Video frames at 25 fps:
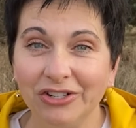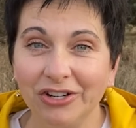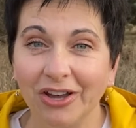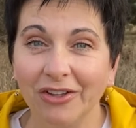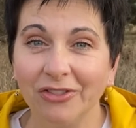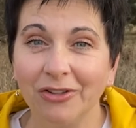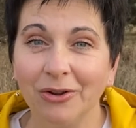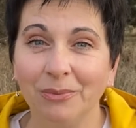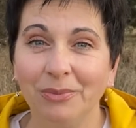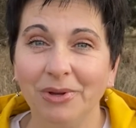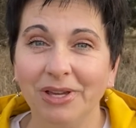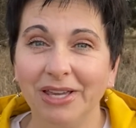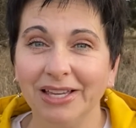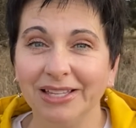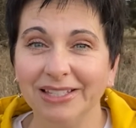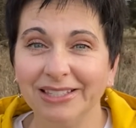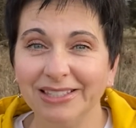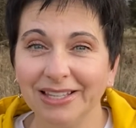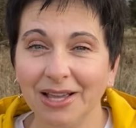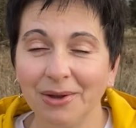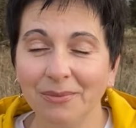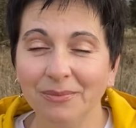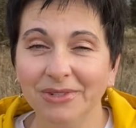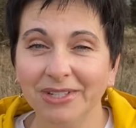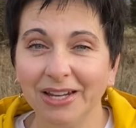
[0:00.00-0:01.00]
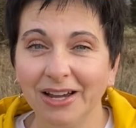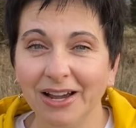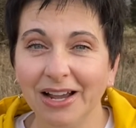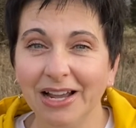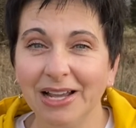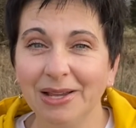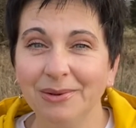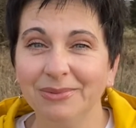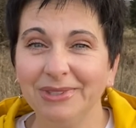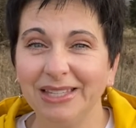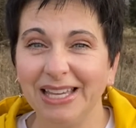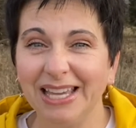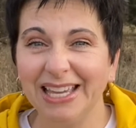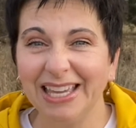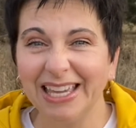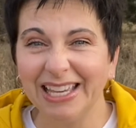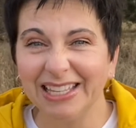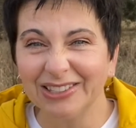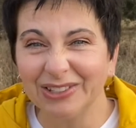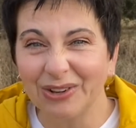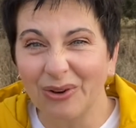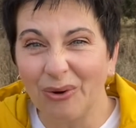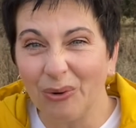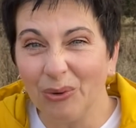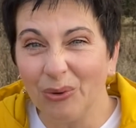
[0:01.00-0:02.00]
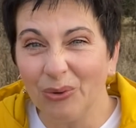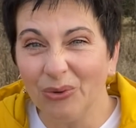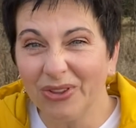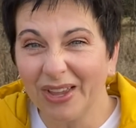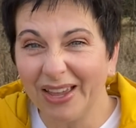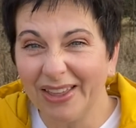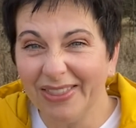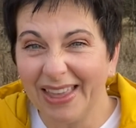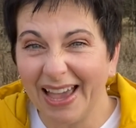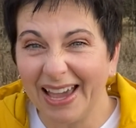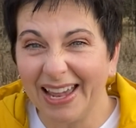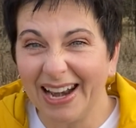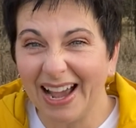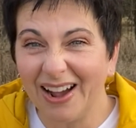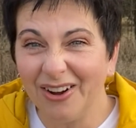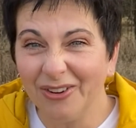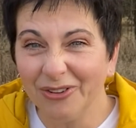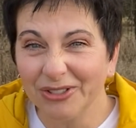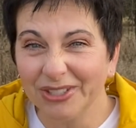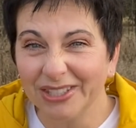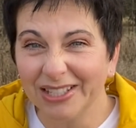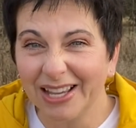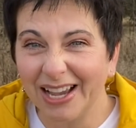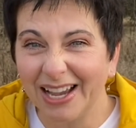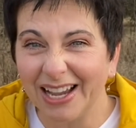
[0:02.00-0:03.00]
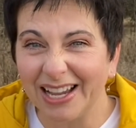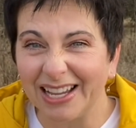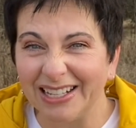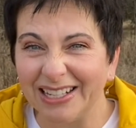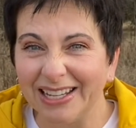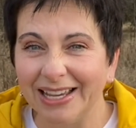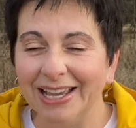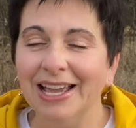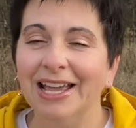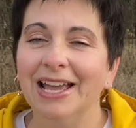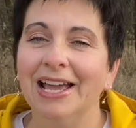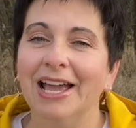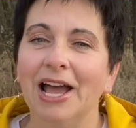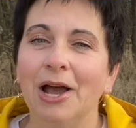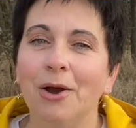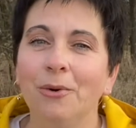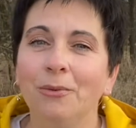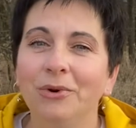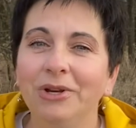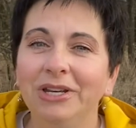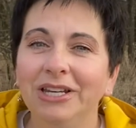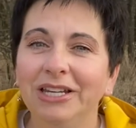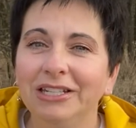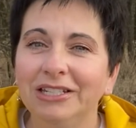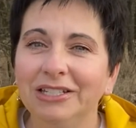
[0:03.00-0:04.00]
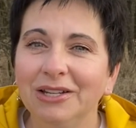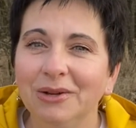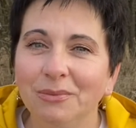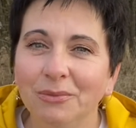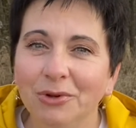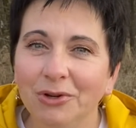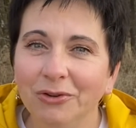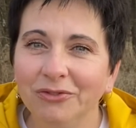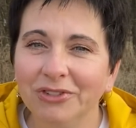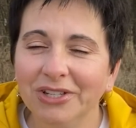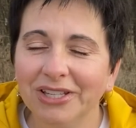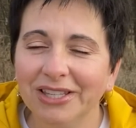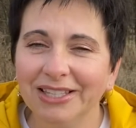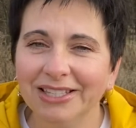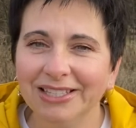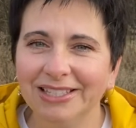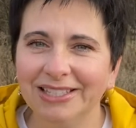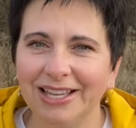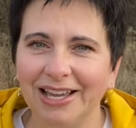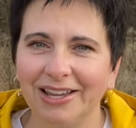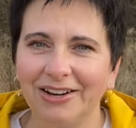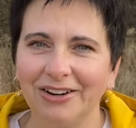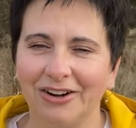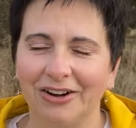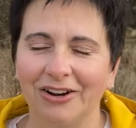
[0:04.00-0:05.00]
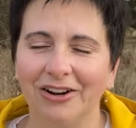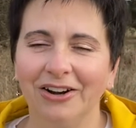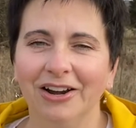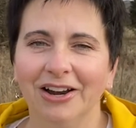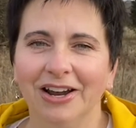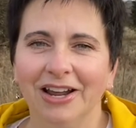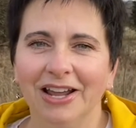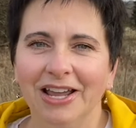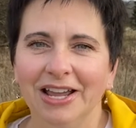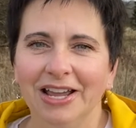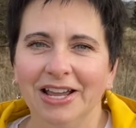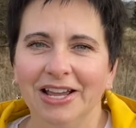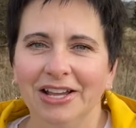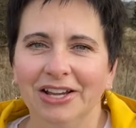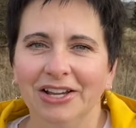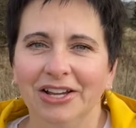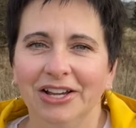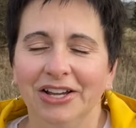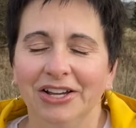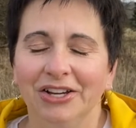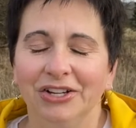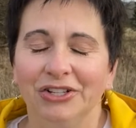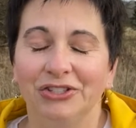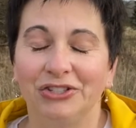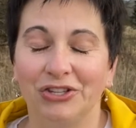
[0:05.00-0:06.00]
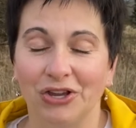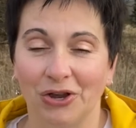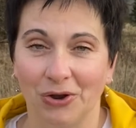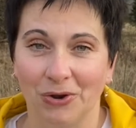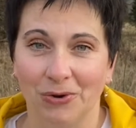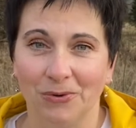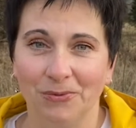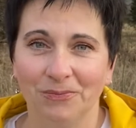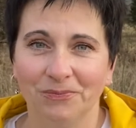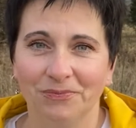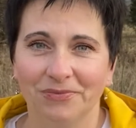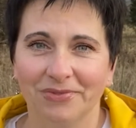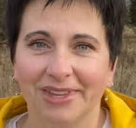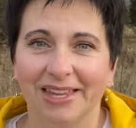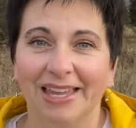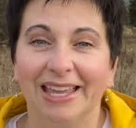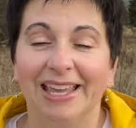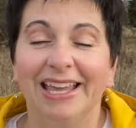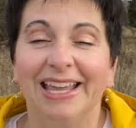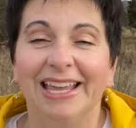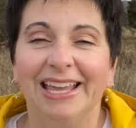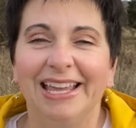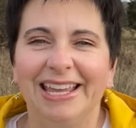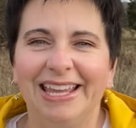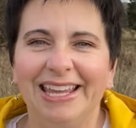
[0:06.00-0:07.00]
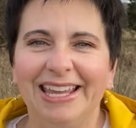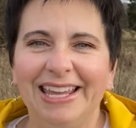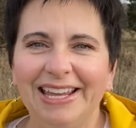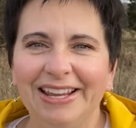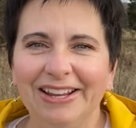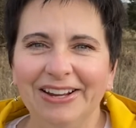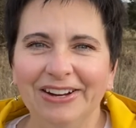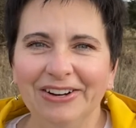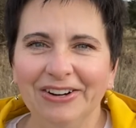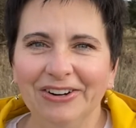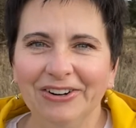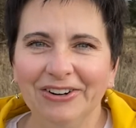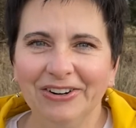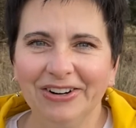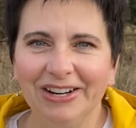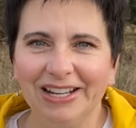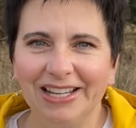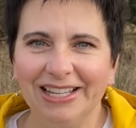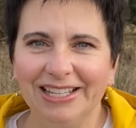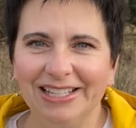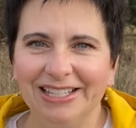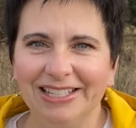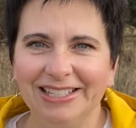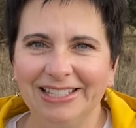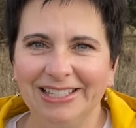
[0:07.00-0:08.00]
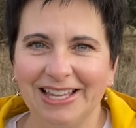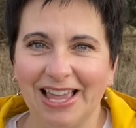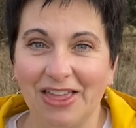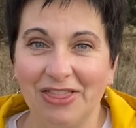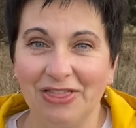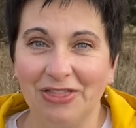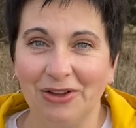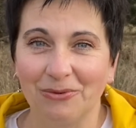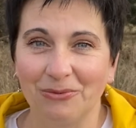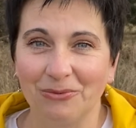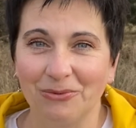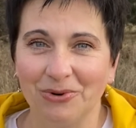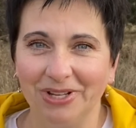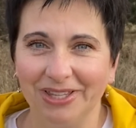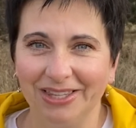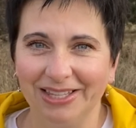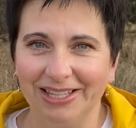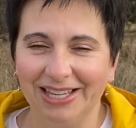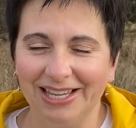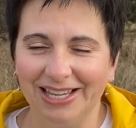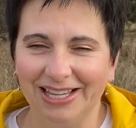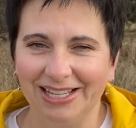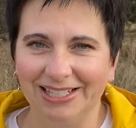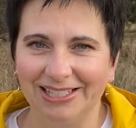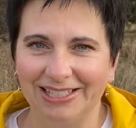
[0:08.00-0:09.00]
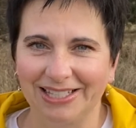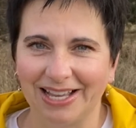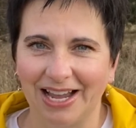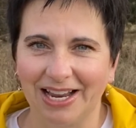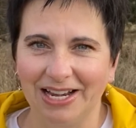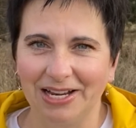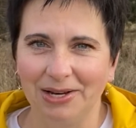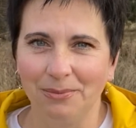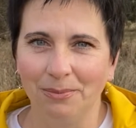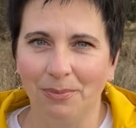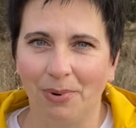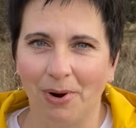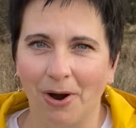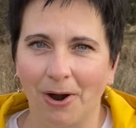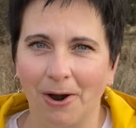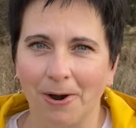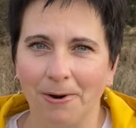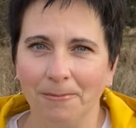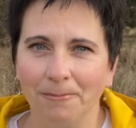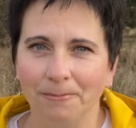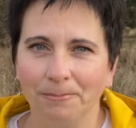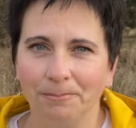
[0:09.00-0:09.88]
other because sometimes it gets cold on that outside and we need to move to the center. So, here is the really exciting part.